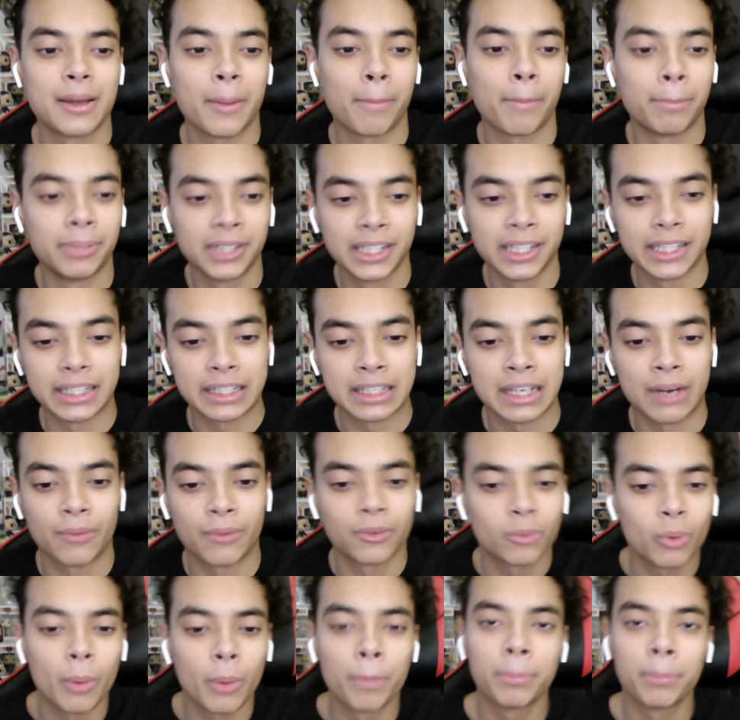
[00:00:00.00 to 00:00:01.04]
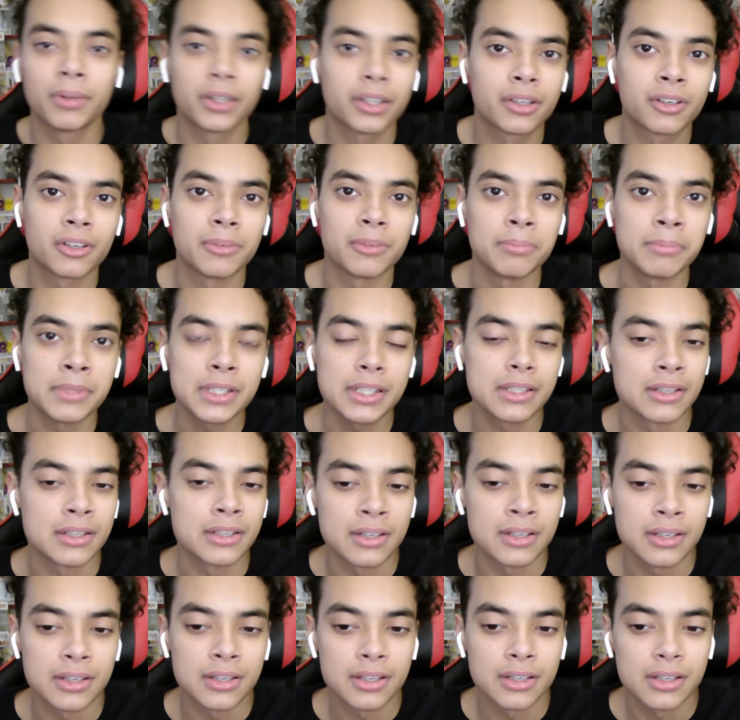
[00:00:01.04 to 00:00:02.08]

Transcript: Blink, I wonder what blink could mean.